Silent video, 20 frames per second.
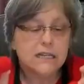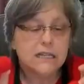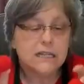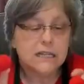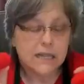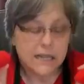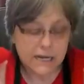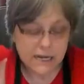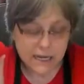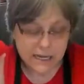
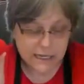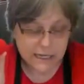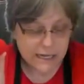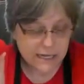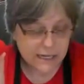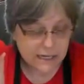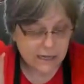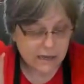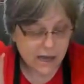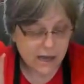that I
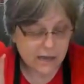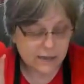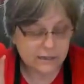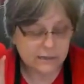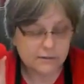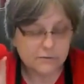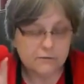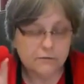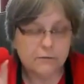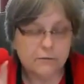had
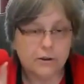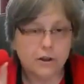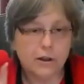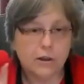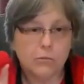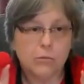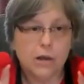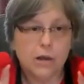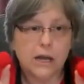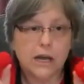gotten
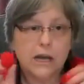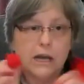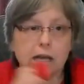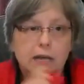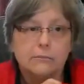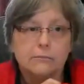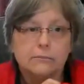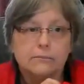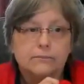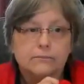from
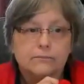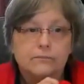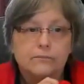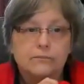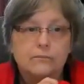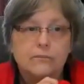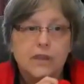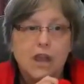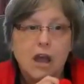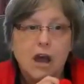
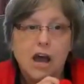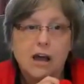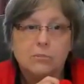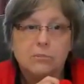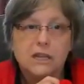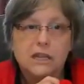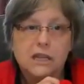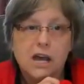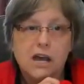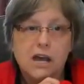
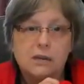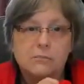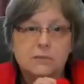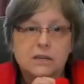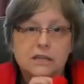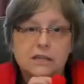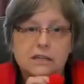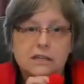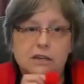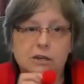Hobby
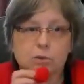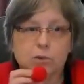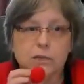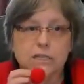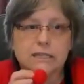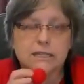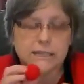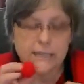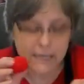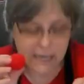Lobby. There
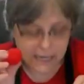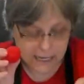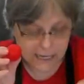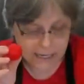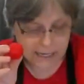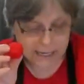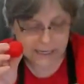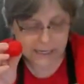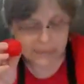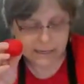was
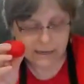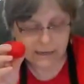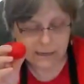a